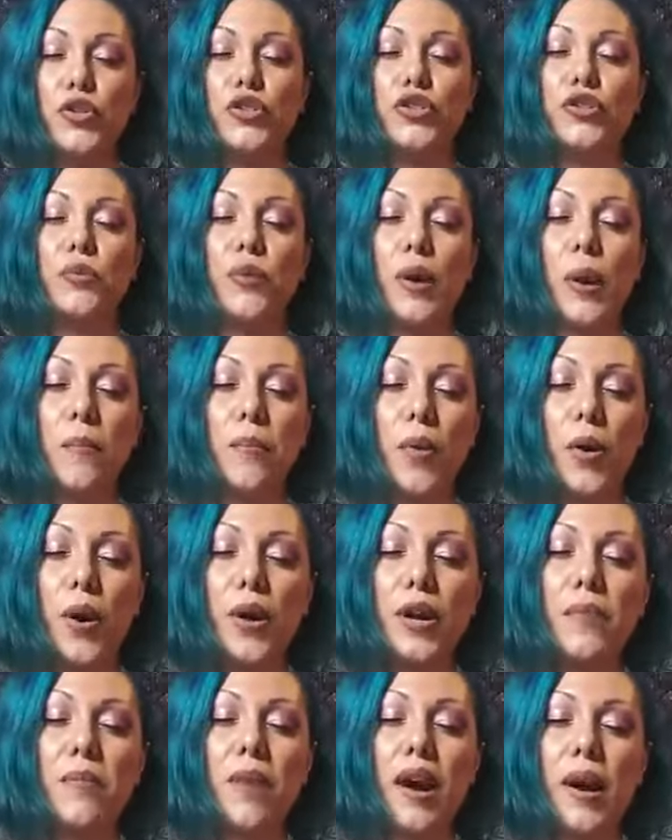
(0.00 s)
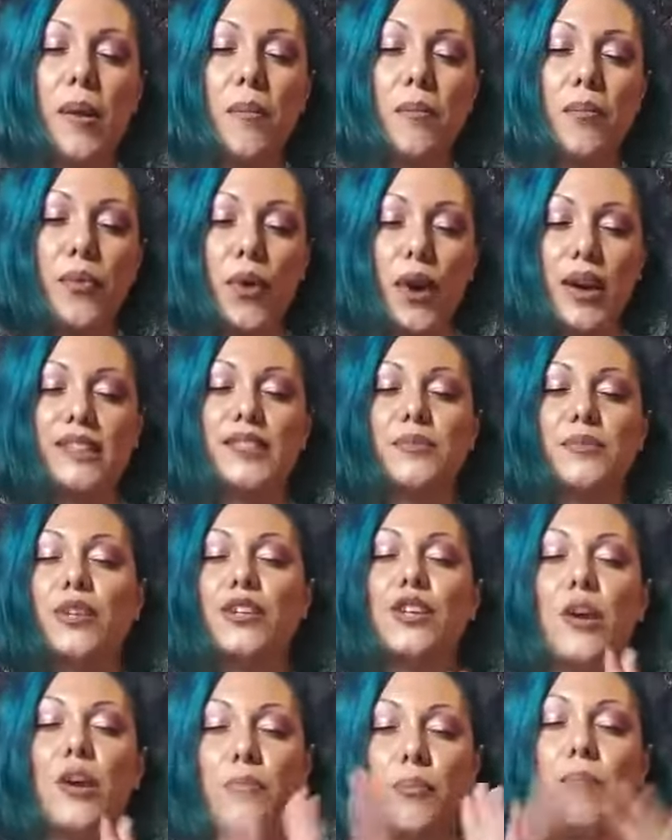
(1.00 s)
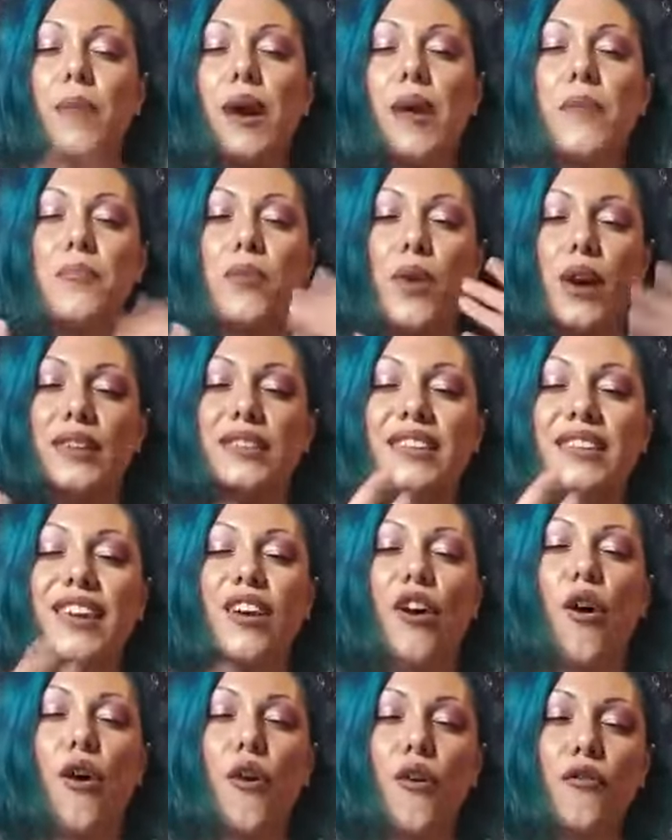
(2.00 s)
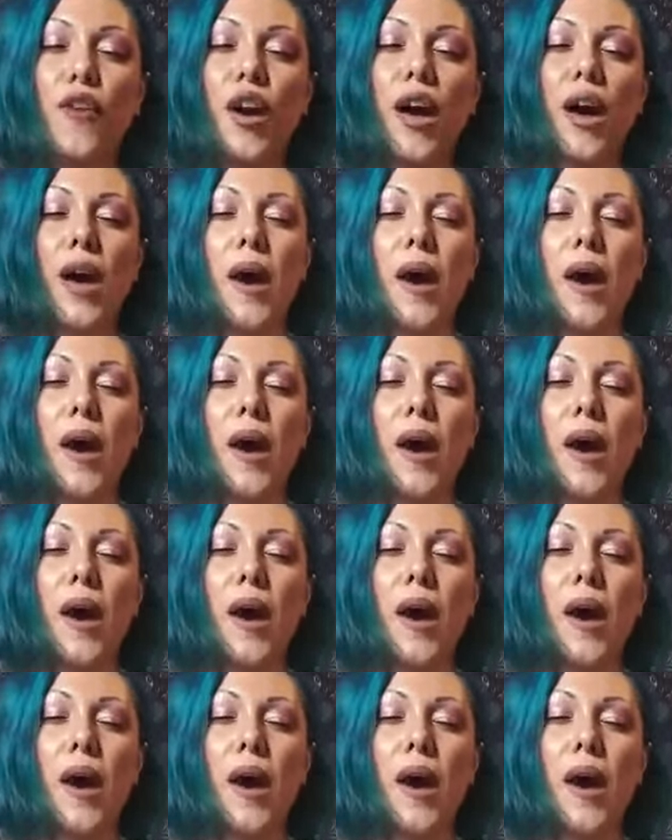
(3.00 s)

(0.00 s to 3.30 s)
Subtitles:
to embody my embracing of